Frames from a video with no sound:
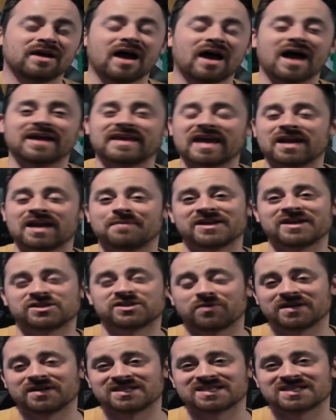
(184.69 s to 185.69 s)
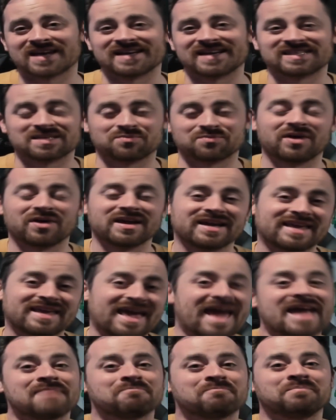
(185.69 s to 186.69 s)
I can't imagine what it's like to play a
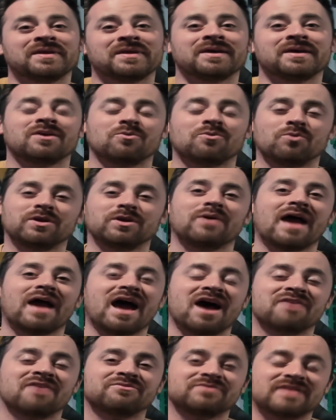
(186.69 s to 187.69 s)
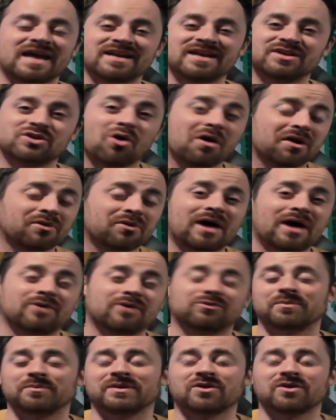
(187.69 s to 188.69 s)
game when you have that dark cloud
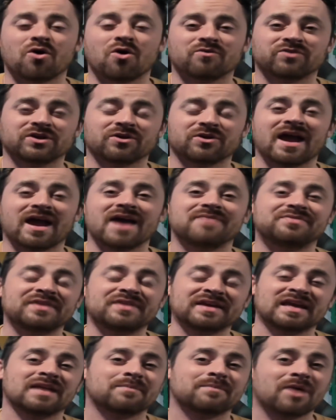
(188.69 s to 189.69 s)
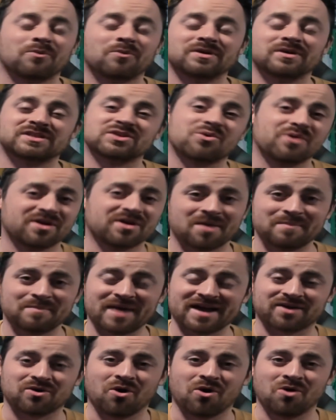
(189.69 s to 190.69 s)
looming over your head thinking about what's going on
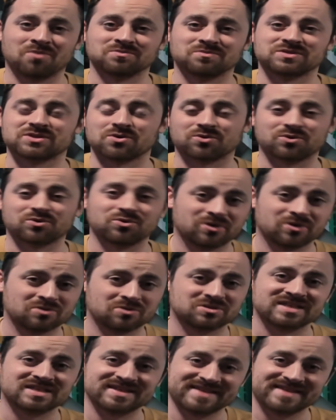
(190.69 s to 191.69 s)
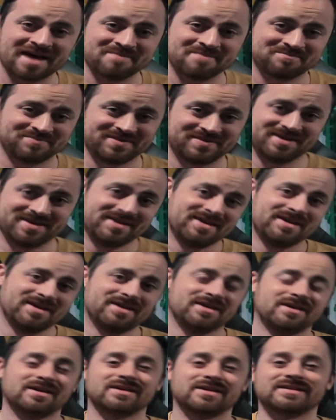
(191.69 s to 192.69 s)
back home. So kudos to them.
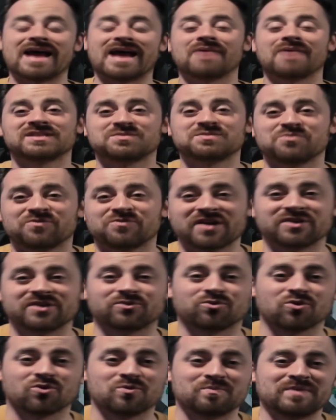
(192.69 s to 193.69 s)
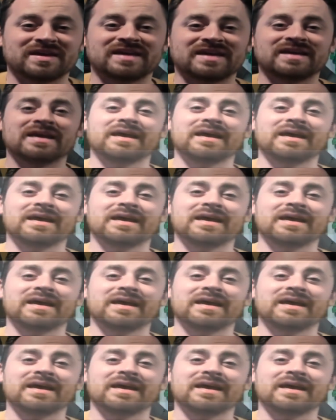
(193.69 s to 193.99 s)
Now let's move on to Group B.